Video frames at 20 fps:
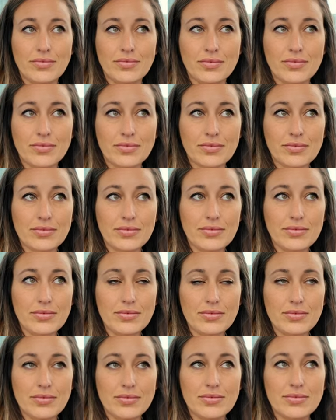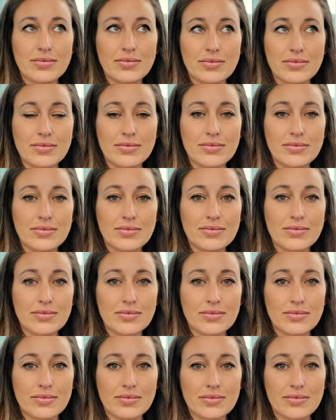
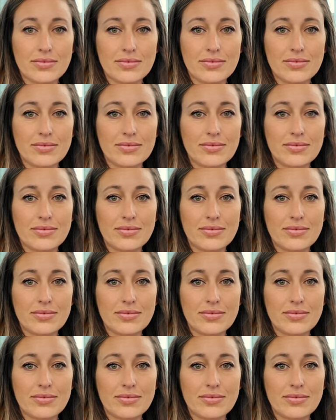(not speaking)